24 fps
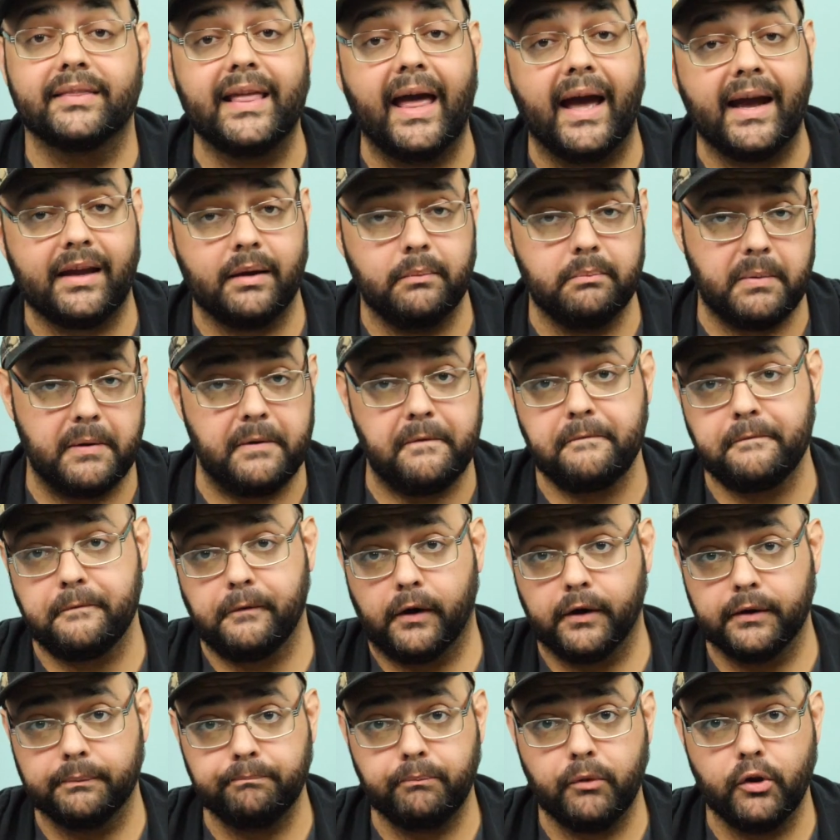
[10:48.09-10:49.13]
That can be
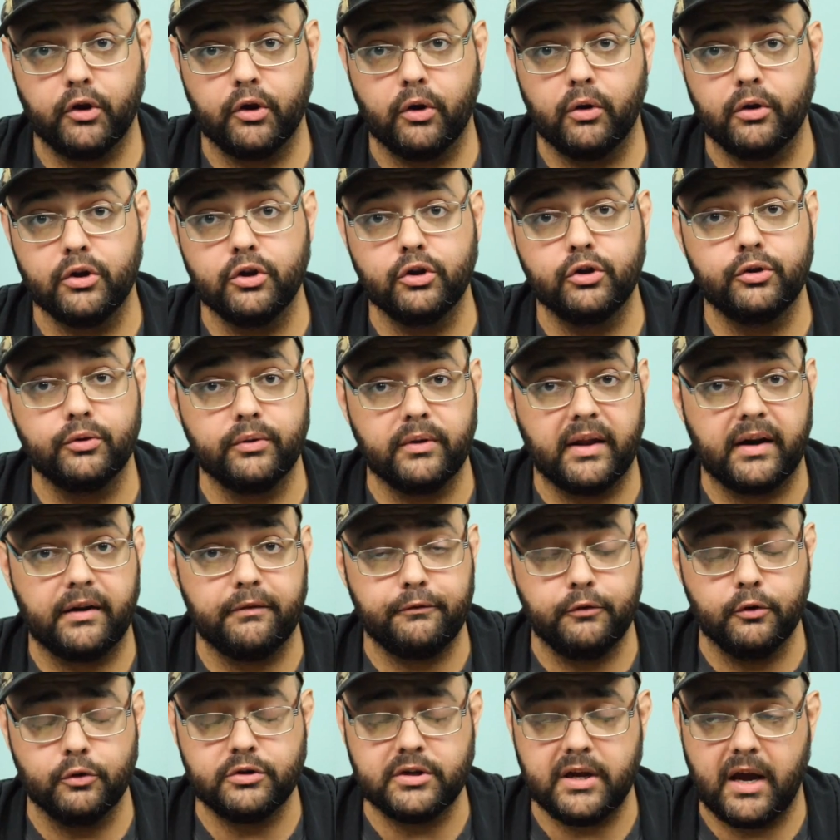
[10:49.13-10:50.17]
fun, you know, you do that a
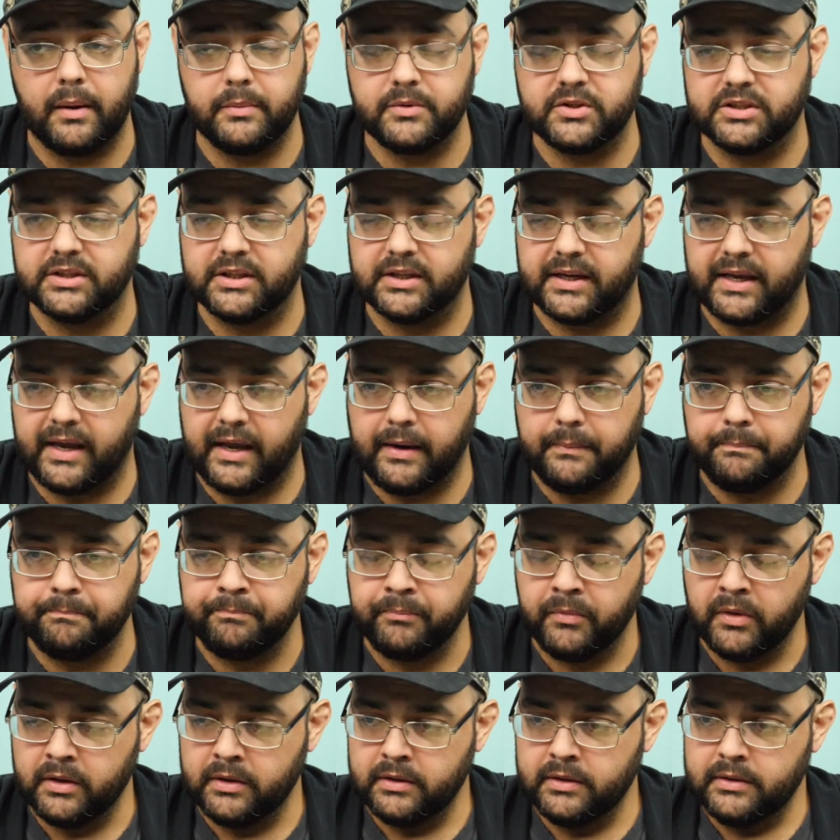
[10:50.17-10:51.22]
few times in the game.
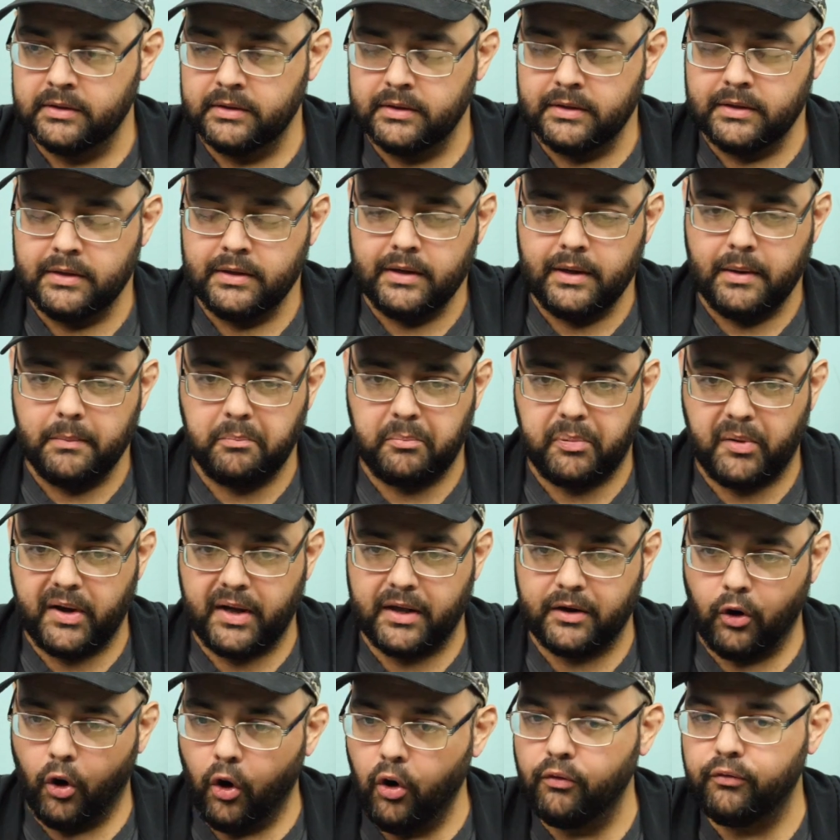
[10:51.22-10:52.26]

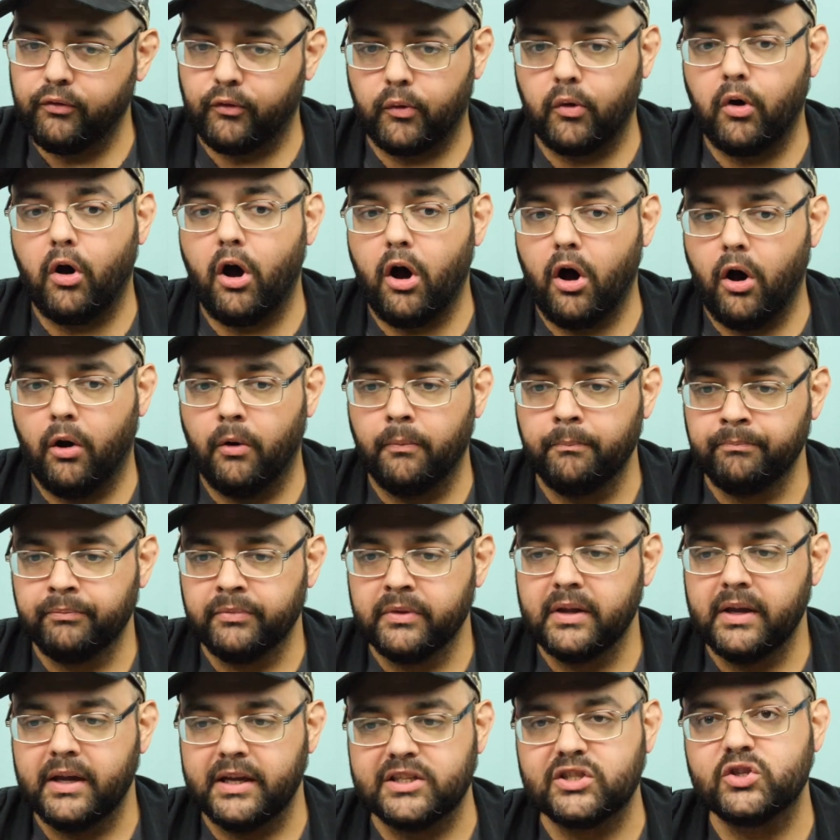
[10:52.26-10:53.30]
But overall,
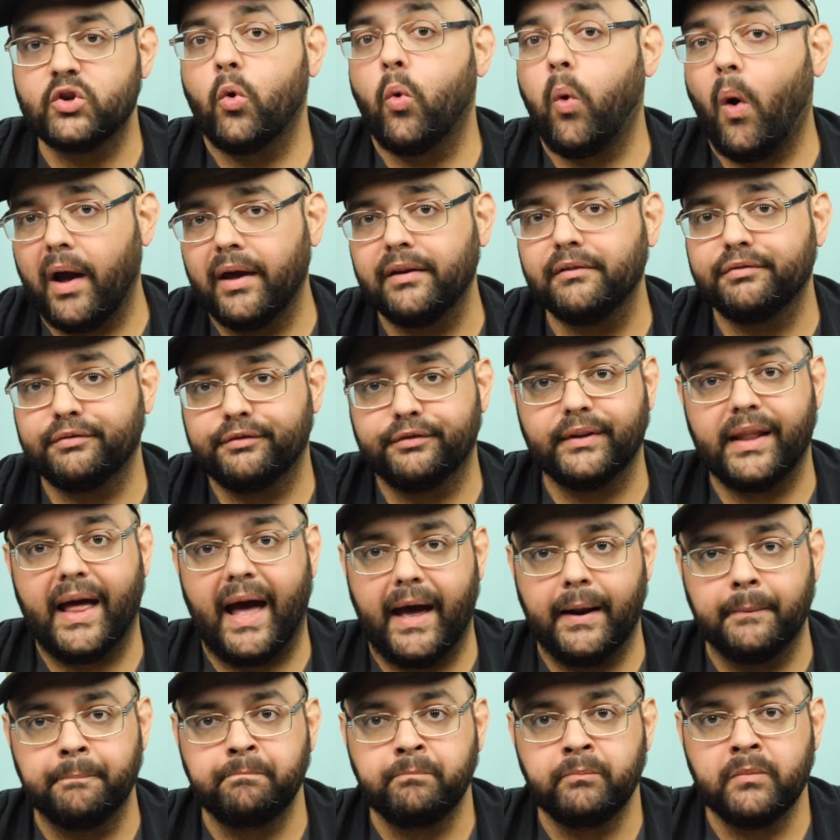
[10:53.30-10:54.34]
it's quite
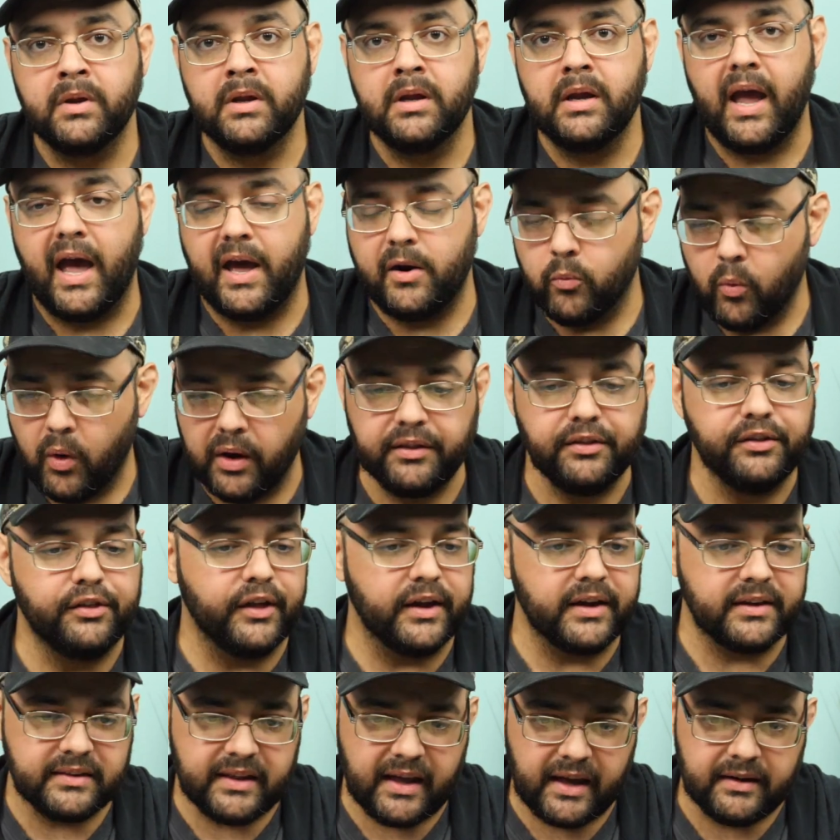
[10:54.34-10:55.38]
flat. And one
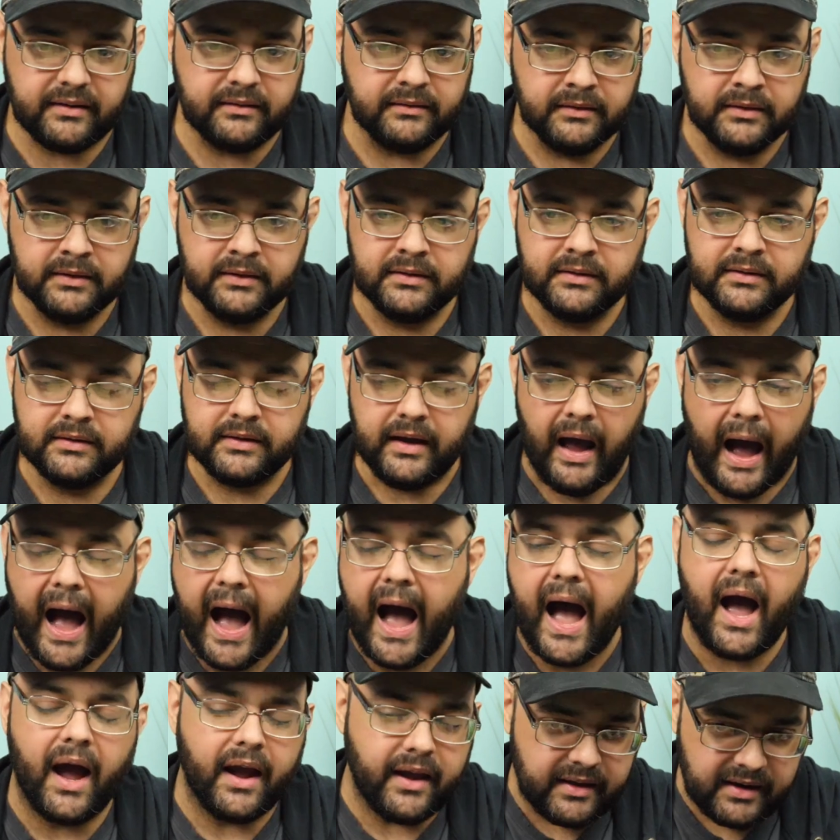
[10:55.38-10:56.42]
thing that
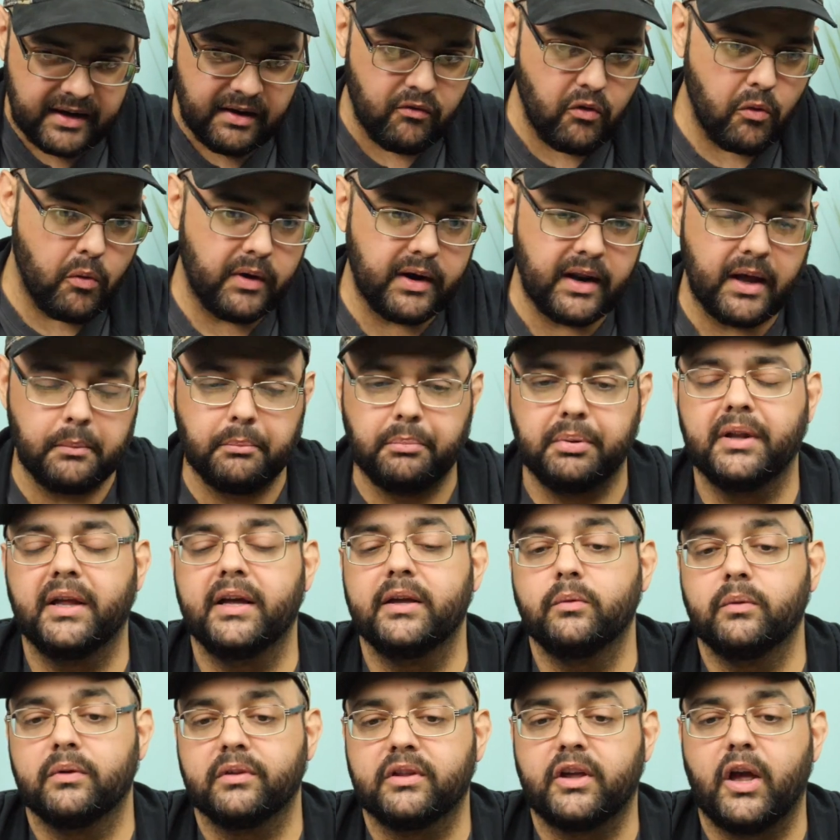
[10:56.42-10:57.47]
I and everyone I
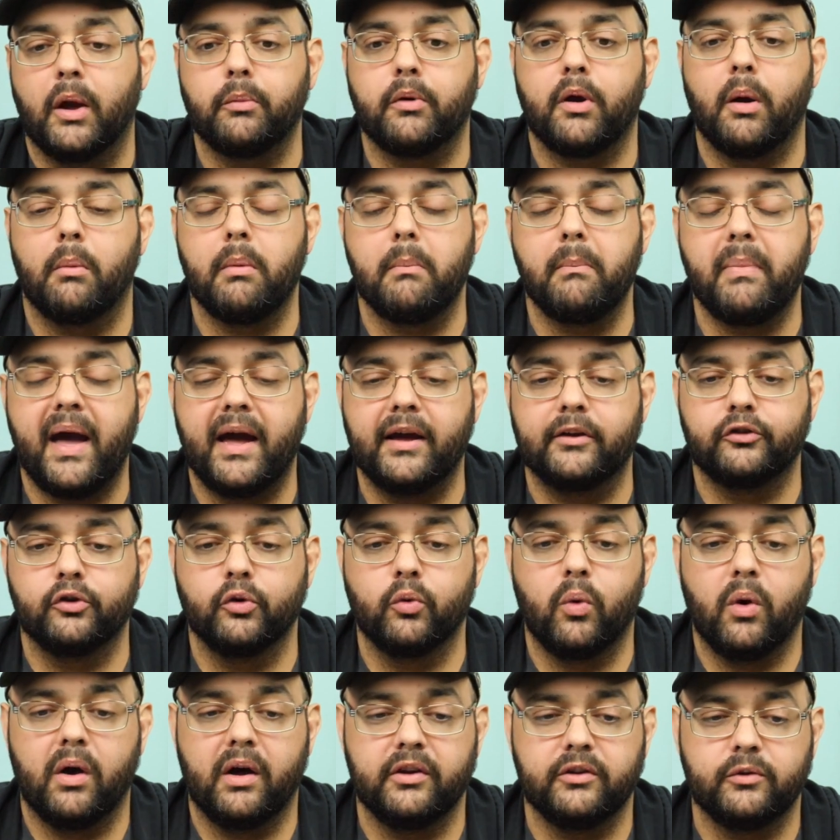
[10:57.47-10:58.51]
played with kept coming back to
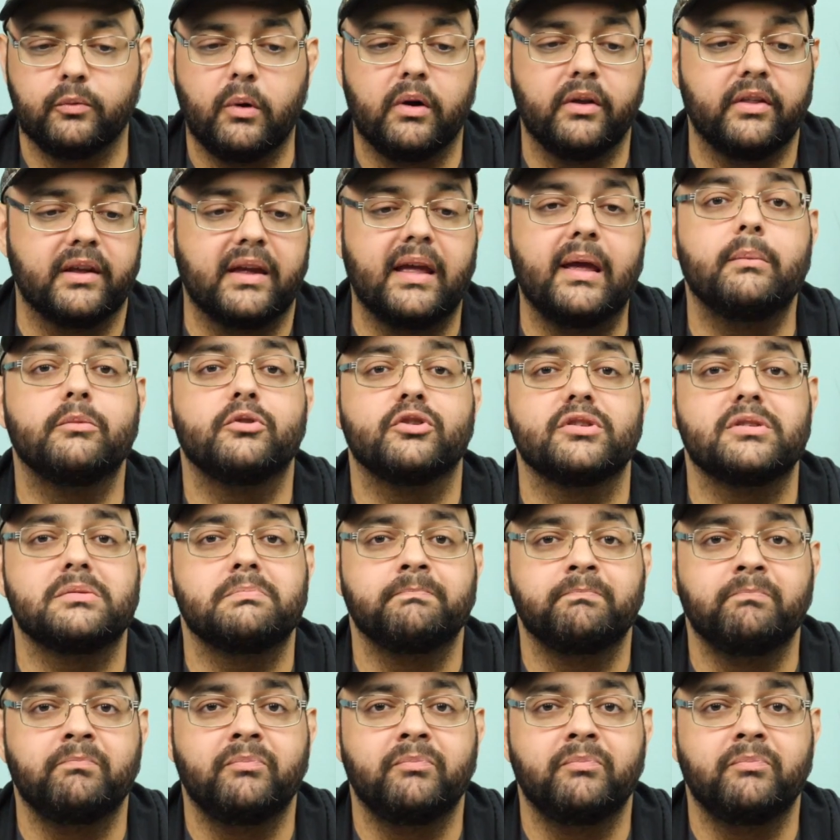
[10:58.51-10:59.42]
was, well, the game just...